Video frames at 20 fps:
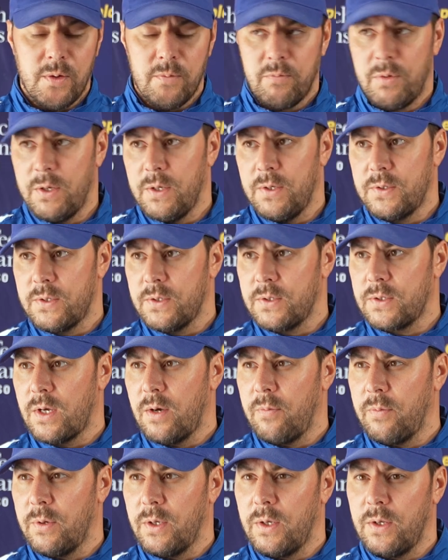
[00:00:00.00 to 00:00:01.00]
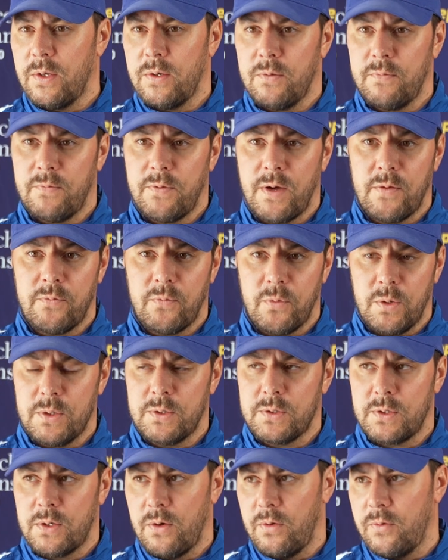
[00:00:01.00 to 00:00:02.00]
pieces coming in 5
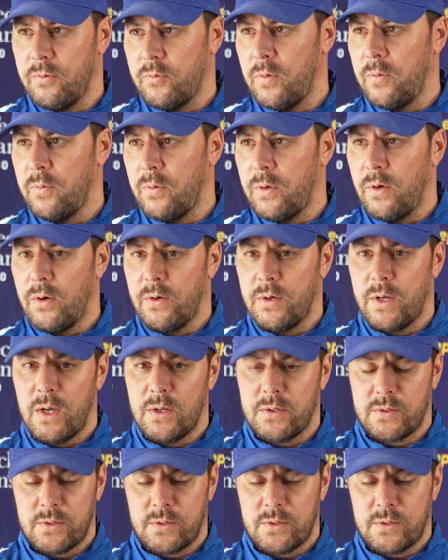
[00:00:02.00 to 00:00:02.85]
weeks ago and where we are now.